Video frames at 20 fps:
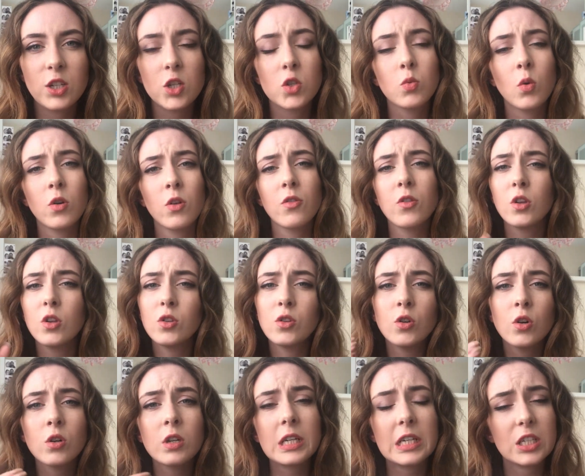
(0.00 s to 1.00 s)
She's one of the
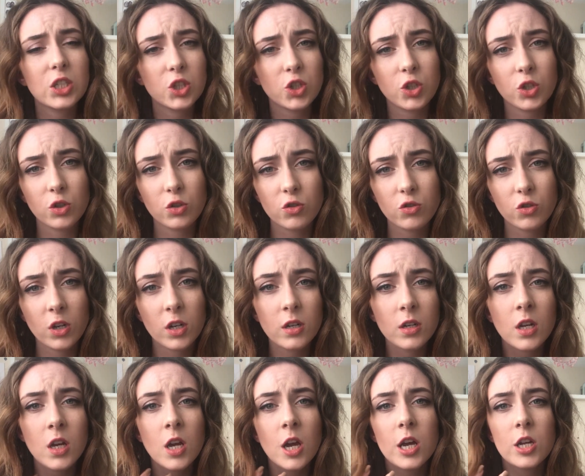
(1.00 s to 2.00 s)
youngest children
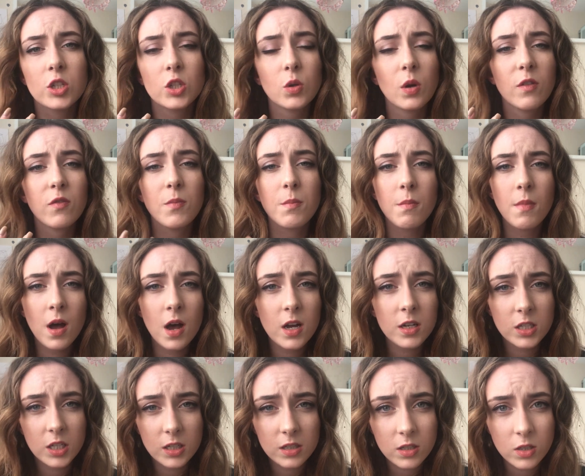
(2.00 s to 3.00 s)
to have
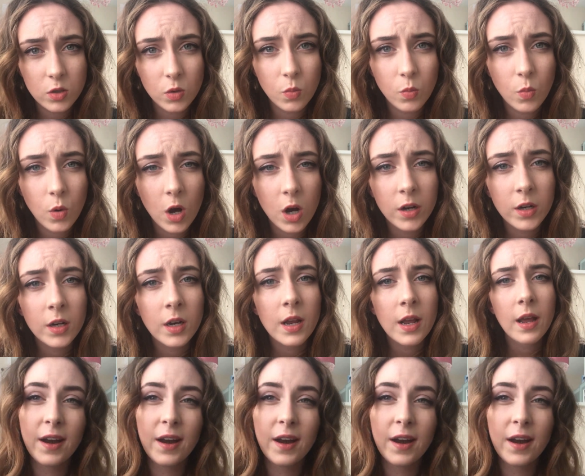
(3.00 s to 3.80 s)
murdered someone.